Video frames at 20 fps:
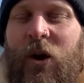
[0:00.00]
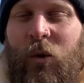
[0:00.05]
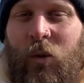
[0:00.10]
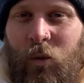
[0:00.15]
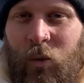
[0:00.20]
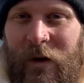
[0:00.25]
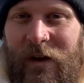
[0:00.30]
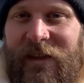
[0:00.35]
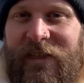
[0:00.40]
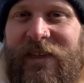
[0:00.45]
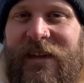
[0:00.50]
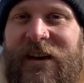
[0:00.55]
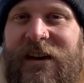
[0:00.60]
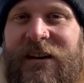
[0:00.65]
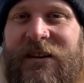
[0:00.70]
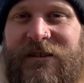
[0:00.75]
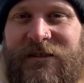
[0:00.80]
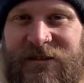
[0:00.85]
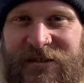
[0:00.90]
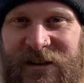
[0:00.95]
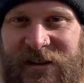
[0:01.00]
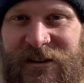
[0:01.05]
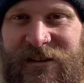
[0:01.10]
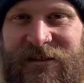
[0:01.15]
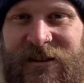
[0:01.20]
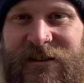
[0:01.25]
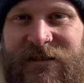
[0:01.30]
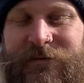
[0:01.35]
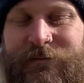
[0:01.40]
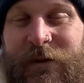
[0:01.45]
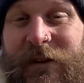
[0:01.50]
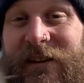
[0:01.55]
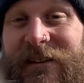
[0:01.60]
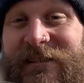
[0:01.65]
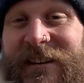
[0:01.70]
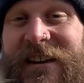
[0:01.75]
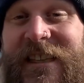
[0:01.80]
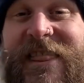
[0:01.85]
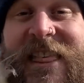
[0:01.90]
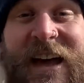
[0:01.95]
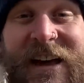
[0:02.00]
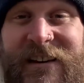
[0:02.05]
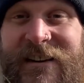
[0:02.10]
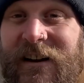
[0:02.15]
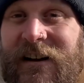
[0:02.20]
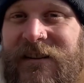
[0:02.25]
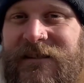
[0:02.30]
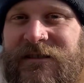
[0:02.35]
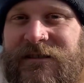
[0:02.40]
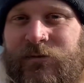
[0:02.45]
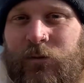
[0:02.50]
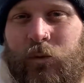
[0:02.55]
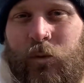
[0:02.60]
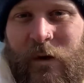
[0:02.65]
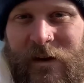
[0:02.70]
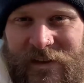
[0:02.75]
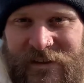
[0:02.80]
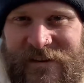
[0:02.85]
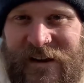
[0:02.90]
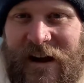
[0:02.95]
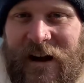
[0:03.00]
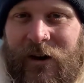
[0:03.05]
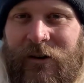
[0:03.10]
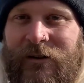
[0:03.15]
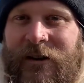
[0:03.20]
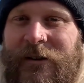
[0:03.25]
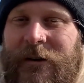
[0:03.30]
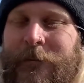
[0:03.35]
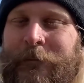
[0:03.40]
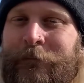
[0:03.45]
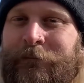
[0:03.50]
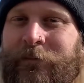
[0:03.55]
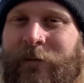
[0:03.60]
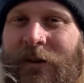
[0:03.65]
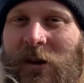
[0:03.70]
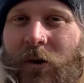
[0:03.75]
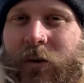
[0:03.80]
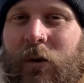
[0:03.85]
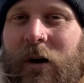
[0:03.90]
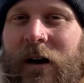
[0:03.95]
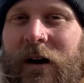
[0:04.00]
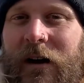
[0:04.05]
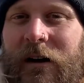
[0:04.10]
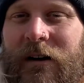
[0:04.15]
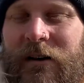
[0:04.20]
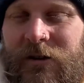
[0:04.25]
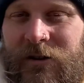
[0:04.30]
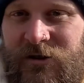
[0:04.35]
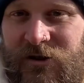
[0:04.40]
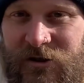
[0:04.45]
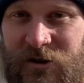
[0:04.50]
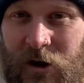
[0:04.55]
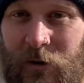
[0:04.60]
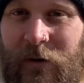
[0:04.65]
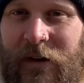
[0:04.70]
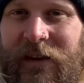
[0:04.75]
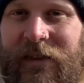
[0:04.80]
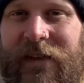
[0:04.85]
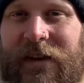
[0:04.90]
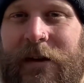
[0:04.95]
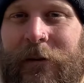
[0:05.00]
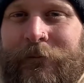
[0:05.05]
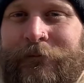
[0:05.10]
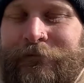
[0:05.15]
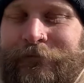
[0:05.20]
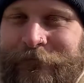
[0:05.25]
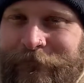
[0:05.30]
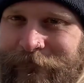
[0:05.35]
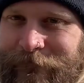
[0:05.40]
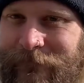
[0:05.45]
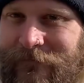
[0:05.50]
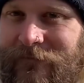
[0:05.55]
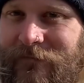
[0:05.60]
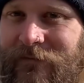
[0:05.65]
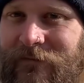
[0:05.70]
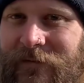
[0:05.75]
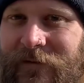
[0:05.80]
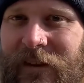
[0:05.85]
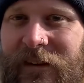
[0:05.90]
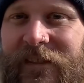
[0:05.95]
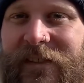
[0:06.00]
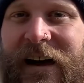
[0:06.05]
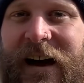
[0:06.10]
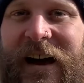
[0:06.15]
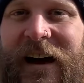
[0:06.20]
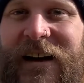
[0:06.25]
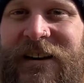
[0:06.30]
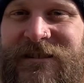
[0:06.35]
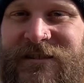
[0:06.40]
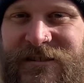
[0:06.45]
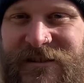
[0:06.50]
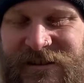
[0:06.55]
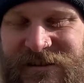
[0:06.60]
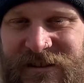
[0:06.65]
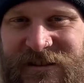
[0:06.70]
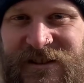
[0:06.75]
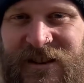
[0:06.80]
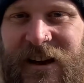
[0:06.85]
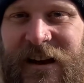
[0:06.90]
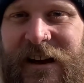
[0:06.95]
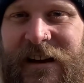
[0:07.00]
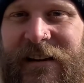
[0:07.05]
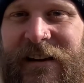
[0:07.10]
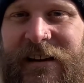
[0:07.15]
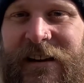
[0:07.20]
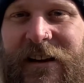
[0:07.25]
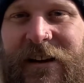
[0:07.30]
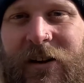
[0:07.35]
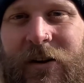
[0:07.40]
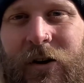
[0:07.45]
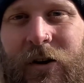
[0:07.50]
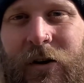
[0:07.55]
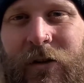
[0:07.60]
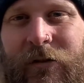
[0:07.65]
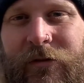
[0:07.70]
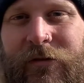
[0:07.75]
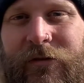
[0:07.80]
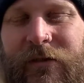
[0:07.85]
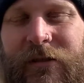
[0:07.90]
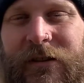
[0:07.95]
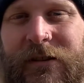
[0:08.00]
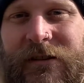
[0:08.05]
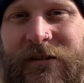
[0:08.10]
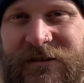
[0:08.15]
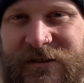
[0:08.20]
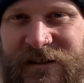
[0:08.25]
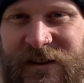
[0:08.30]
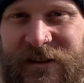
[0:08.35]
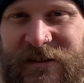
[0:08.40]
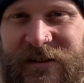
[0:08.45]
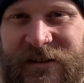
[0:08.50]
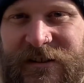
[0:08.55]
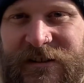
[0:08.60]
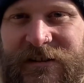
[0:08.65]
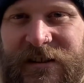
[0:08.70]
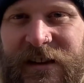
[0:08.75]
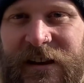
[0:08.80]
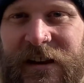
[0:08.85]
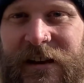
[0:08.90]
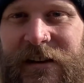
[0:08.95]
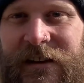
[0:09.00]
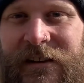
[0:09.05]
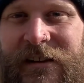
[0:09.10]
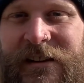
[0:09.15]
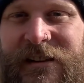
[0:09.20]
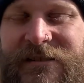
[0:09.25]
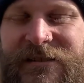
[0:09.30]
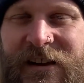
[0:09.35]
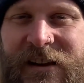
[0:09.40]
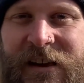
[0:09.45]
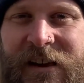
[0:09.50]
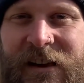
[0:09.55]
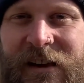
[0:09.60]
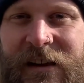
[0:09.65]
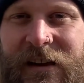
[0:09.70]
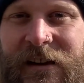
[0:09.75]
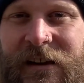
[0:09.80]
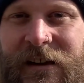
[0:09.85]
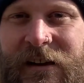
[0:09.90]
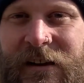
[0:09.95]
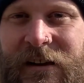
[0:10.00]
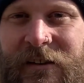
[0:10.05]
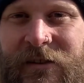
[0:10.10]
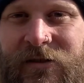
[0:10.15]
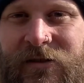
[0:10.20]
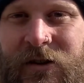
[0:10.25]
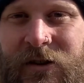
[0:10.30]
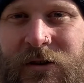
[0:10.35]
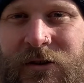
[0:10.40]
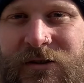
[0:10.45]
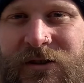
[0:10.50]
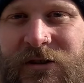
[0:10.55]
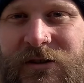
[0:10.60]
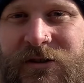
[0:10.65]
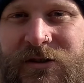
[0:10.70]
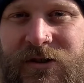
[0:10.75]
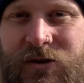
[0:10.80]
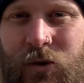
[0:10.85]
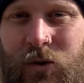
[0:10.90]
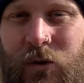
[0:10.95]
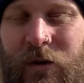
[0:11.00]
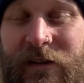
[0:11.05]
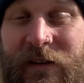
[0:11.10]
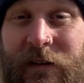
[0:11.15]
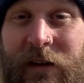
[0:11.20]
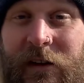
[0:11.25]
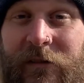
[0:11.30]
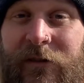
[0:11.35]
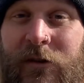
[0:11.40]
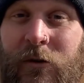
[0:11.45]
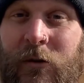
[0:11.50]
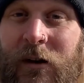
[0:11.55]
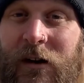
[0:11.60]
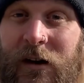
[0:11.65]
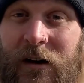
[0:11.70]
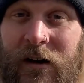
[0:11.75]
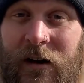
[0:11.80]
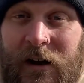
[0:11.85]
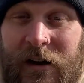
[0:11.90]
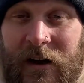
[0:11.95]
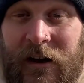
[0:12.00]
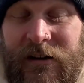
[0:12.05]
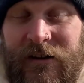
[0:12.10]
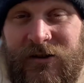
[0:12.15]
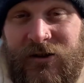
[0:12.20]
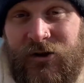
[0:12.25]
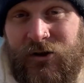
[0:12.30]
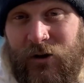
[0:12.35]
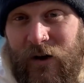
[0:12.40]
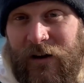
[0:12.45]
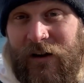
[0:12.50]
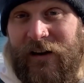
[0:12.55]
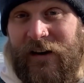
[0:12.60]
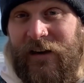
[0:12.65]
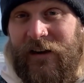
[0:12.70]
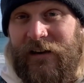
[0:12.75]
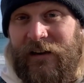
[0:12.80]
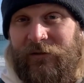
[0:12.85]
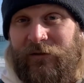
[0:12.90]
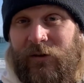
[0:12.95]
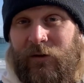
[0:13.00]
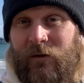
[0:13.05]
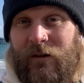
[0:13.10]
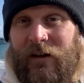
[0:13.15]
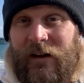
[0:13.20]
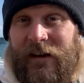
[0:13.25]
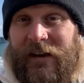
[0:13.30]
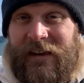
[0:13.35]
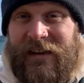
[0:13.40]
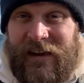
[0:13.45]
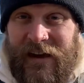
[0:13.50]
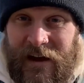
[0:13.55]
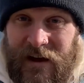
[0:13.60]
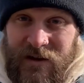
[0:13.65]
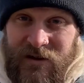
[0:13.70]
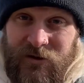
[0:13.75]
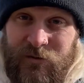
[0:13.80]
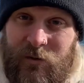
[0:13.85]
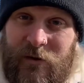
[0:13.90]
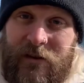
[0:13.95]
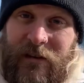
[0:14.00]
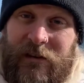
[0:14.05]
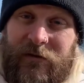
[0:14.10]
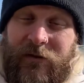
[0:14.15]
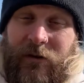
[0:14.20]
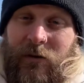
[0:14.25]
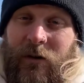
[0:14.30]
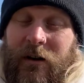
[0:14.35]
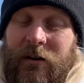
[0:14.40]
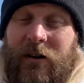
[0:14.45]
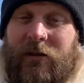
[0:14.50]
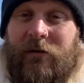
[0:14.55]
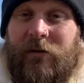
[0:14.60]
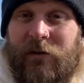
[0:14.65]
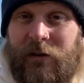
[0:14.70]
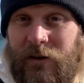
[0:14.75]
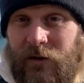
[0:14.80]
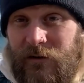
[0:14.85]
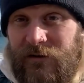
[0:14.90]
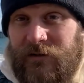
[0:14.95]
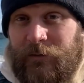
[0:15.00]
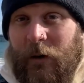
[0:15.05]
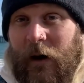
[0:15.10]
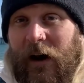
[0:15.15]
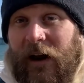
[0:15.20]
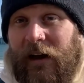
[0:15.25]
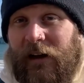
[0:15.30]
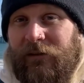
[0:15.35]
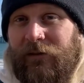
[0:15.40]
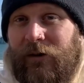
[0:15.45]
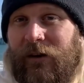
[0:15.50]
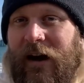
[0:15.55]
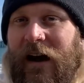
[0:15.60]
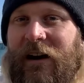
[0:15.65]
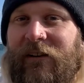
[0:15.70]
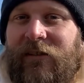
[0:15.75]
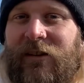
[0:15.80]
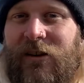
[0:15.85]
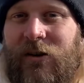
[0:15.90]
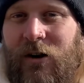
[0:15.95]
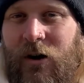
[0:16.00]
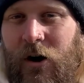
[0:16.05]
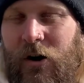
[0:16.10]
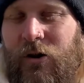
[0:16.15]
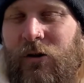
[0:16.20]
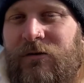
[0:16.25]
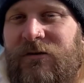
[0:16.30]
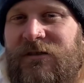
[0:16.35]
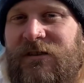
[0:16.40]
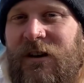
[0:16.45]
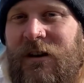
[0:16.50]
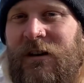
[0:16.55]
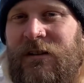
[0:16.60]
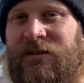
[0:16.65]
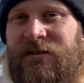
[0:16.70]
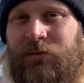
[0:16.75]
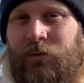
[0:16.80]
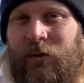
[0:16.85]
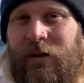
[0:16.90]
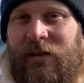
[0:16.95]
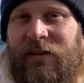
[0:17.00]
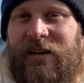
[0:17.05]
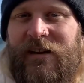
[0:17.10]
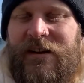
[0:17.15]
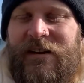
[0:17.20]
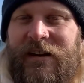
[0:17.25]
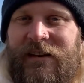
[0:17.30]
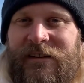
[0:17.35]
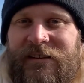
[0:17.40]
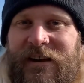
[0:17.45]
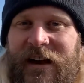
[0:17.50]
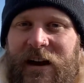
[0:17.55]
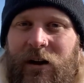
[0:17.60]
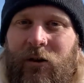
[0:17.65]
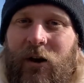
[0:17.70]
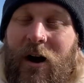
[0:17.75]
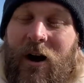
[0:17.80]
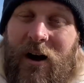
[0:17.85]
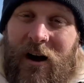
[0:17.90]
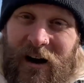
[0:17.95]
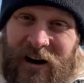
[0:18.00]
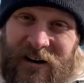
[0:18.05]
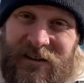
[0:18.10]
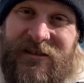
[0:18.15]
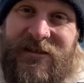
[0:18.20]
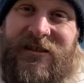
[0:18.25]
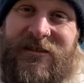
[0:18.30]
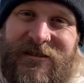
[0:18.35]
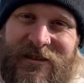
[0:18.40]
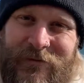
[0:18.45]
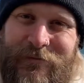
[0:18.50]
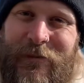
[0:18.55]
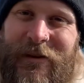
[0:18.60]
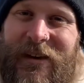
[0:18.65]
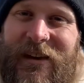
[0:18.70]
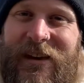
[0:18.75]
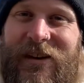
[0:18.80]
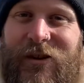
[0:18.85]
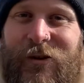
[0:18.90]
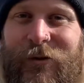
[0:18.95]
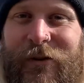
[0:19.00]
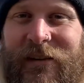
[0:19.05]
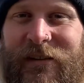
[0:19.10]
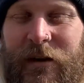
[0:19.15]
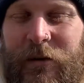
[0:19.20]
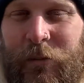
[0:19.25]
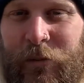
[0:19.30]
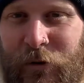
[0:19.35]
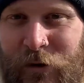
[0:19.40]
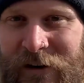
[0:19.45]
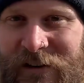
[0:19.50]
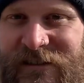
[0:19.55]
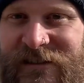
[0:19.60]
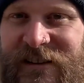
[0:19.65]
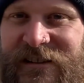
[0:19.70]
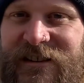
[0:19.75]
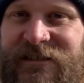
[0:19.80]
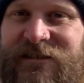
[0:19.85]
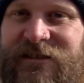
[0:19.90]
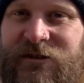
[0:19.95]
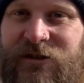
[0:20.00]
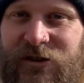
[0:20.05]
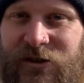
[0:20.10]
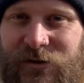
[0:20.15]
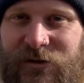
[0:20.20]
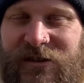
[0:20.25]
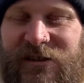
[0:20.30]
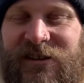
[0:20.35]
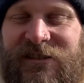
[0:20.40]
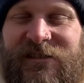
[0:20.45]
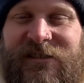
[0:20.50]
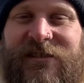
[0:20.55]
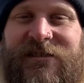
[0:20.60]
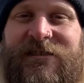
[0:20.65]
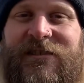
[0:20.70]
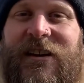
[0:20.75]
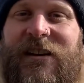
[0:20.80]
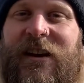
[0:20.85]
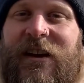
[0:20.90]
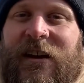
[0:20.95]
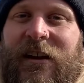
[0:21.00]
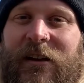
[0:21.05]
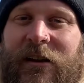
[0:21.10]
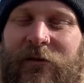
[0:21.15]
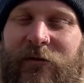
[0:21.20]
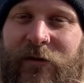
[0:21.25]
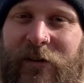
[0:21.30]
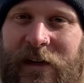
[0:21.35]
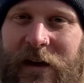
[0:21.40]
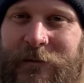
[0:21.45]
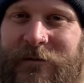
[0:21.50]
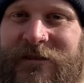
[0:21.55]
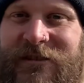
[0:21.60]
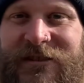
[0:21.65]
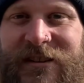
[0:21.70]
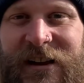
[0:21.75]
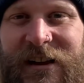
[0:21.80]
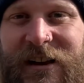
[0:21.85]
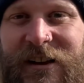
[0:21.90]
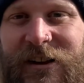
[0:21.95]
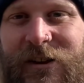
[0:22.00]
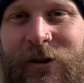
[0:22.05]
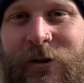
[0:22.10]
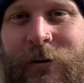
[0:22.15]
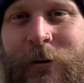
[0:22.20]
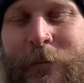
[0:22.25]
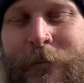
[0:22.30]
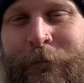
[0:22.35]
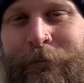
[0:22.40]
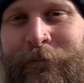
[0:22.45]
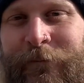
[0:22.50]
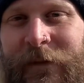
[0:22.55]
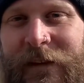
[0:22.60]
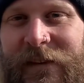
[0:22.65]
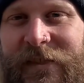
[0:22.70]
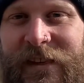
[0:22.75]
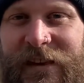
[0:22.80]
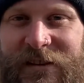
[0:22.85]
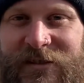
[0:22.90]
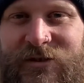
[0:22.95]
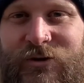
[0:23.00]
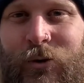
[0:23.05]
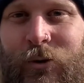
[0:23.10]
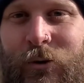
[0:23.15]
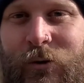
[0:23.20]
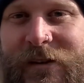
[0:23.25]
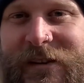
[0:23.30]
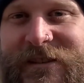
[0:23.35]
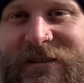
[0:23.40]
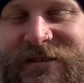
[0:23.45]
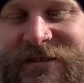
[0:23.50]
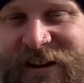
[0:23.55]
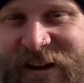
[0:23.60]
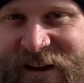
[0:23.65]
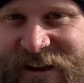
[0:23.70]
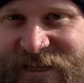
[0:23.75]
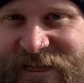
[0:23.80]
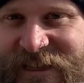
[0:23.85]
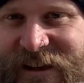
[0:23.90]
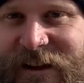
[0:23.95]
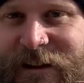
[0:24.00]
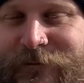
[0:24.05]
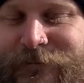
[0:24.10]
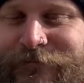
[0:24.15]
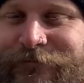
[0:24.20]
with Jesus, because in their dance with doubt, you are showing them the hands and the side of Jesus. They need to hear those stories. So if you are struggling, if you are engaged with, if you are confused by, if you are having your own dance with doubt, ask somebody who is apprenticed to Jesus for them to tell you their story. Second thing,